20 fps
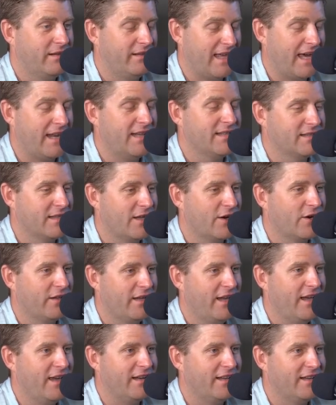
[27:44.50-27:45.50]
That is
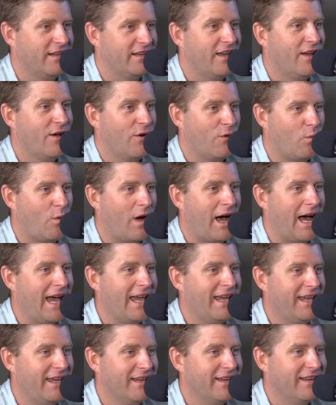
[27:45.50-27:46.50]
literally why?
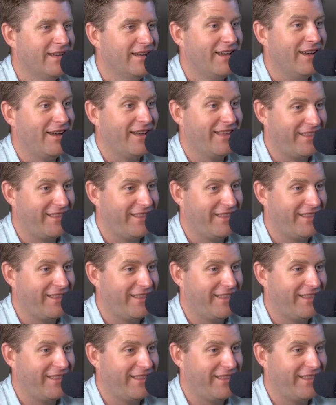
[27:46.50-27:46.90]
It. Why?